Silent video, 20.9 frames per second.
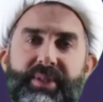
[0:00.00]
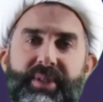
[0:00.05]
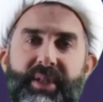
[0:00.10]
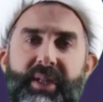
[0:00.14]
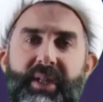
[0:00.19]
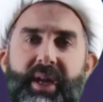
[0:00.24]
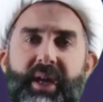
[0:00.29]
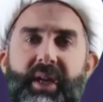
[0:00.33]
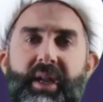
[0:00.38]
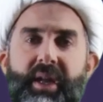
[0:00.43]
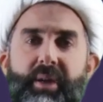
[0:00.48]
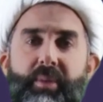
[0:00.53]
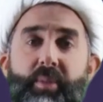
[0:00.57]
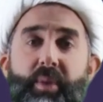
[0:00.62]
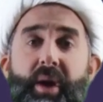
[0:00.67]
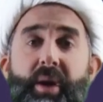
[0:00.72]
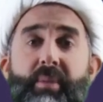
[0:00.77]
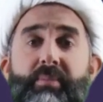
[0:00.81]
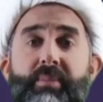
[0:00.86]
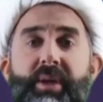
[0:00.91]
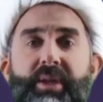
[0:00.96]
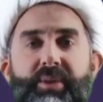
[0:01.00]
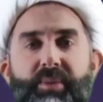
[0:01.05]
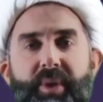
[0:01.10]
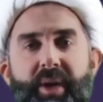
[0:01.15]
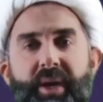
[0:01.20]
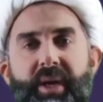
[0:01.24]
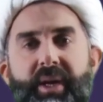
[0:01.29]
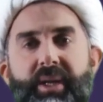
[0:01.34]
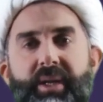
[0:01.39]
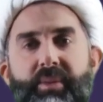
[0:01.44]
salli ala Muhammad wa
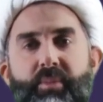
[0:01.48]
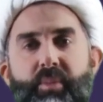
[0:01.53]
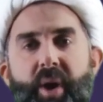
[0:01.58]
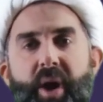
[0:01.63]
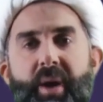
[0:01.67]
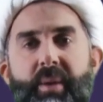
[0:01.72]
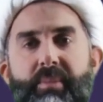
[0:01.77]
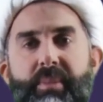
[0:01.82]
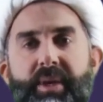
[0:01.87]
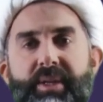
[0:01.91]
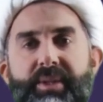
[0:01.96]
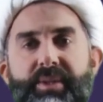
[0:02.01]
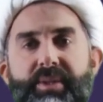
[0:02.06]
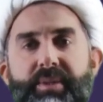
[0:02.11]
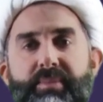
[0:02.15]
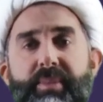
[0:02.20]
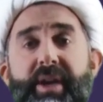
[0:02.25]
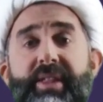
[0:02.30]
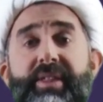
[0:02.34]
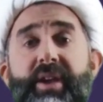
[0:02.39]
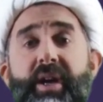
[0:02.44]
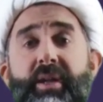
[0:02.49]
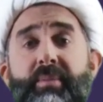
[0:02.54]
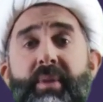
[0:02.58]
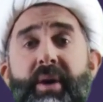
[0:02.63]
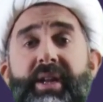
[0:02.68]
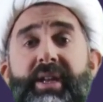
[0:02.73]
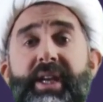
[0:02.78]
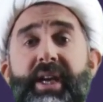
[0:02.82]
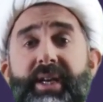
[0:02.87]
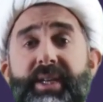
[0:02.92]
ali Muhammad. May the
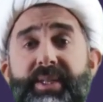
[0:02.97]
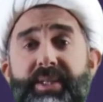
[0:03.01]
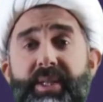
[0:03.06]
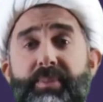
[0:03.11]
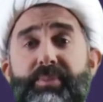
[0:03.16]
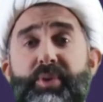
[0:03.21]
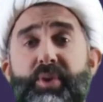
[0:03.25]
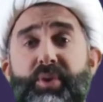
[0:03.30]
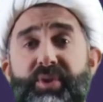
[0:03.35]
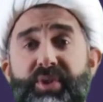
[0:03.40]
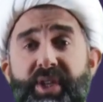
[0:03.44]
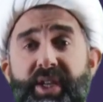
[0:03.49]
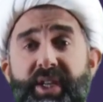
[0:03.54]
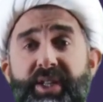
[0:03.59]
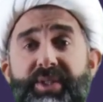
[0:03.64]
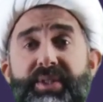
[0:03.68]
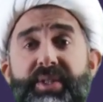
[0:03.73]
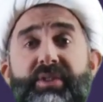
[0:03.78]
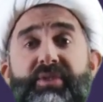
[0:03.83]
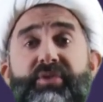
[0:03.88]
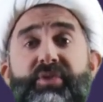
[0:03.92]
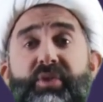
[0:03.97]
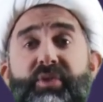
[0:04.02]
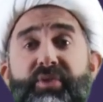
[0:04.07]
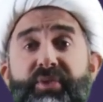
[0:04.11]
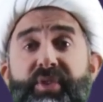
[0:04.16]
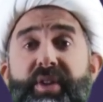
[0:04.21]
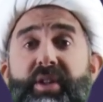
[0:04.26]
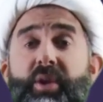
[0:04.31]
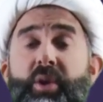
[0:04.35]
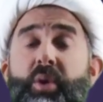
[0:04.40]
Almighty accept your deeds and
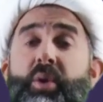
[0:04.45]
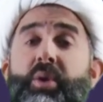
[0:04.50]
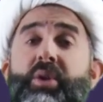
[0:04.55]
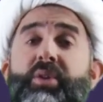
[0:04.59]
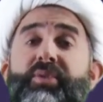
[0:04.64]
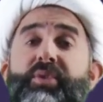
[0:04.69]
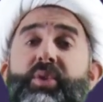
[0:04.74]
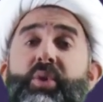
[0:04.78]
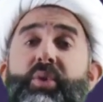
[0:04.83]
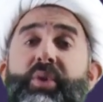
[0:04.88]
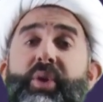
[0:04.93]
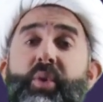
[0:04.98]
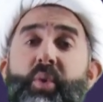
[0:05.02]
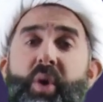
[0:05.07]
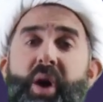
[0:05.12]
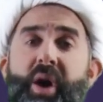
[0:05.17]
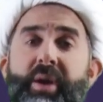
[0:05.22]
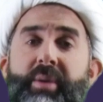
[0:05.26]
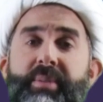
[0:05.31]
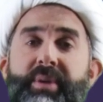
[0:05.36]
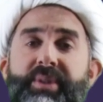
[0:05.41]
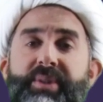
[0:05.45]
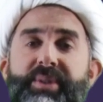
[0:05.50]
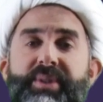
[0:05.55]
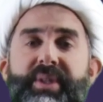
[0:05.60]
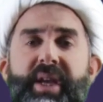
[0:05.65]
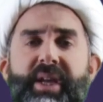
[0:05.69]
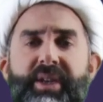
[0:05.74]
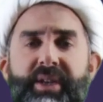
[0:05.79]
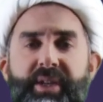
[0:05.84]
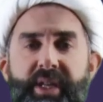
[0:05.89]
fulfill all of your
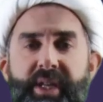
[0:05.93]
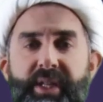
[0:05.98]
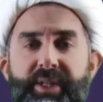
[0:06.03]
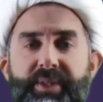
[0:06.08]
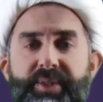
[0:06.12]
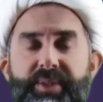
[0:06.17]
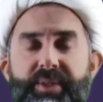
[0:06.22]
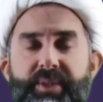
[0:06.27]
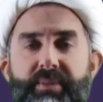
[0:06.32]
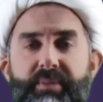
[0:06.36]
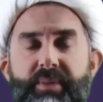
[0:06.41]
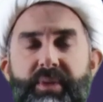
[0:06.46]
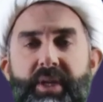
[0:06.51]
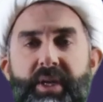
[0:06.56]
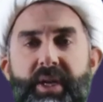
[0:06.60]
requirements and needs.